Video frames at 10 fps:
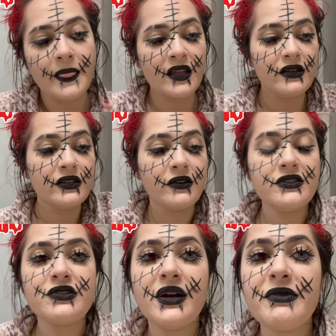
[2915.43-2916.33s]
You can
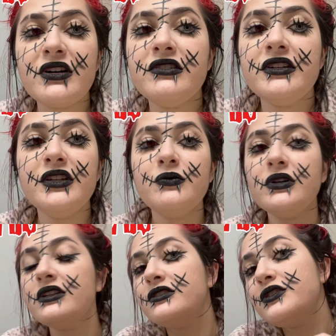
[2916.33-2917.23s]
always grab a clean
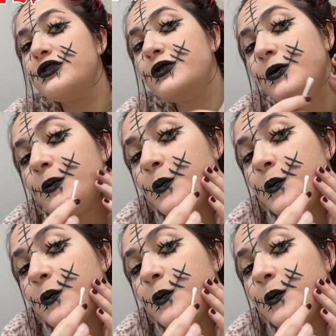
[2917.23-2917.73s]
one too.